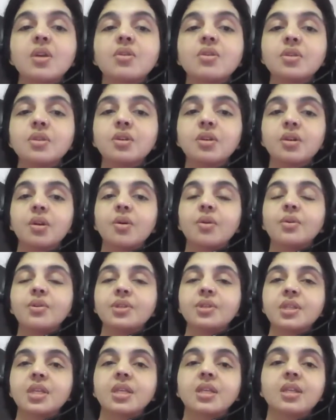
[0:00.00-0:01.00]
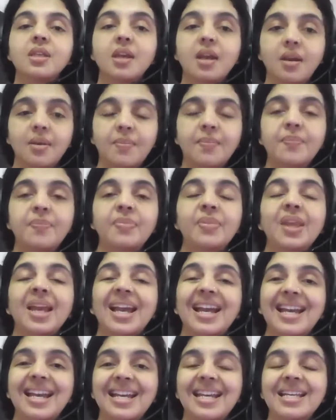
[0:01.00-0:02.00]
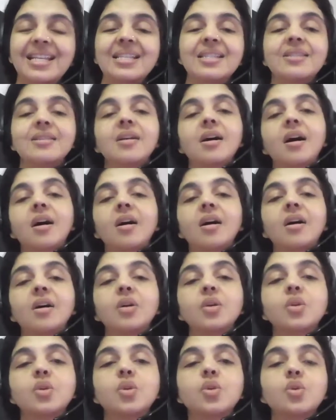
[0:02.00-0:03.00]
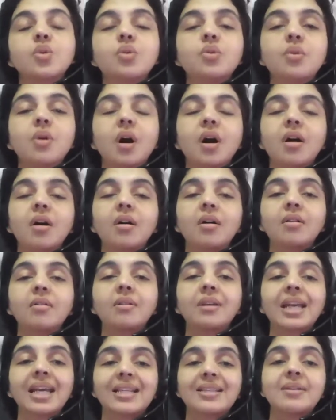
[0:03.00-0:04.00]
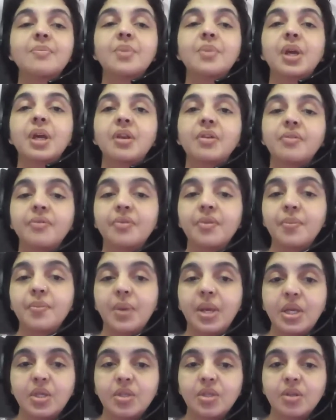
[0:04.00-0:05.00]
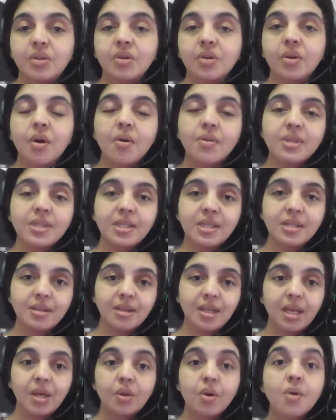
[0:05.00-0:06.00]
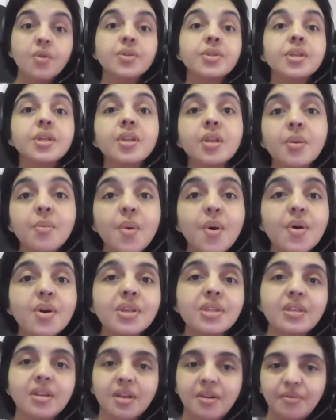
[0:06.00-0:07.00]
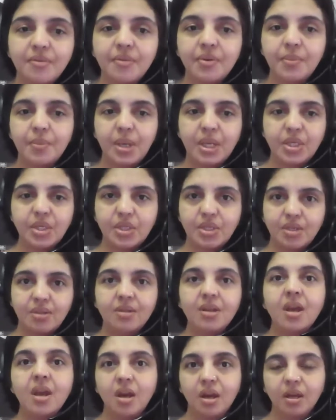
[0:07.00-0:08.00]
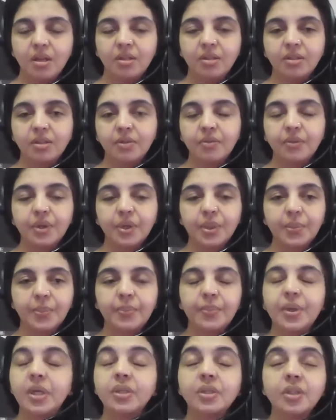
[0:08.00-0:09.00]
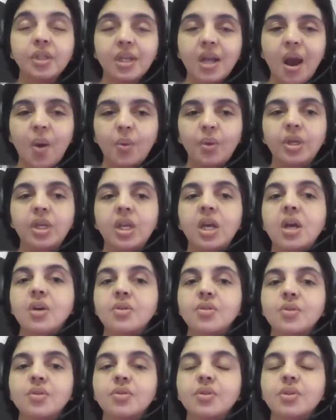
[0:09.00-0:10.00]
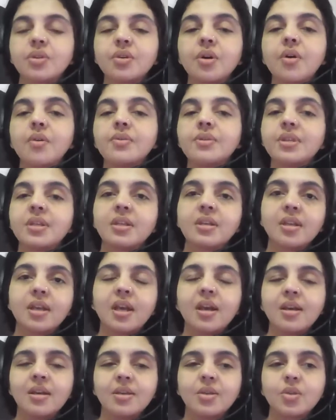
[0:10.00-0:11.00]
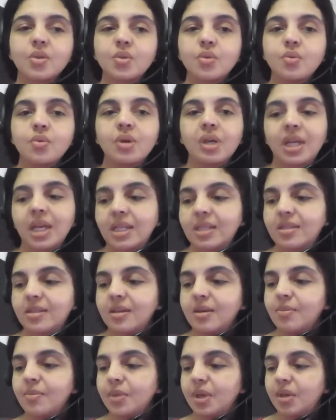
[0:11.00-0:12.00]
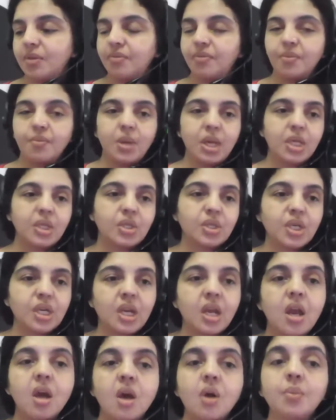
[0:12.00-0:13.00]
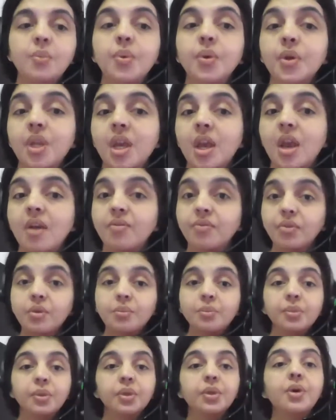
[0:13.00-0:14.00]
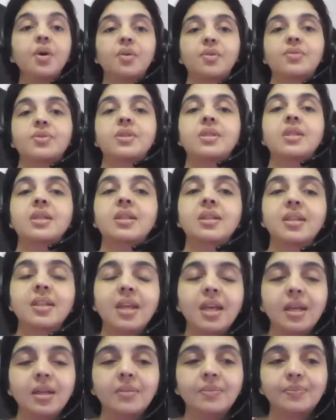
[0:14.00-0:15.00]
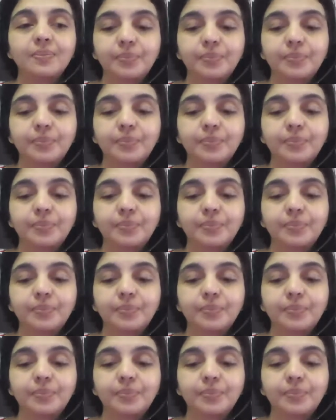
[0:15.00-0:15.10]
Se renseigner is to get some information. Renseigner. Renseignement is information. The verb, the noun. So se renseigner is to get some information. Pourriez-vous me renseigner?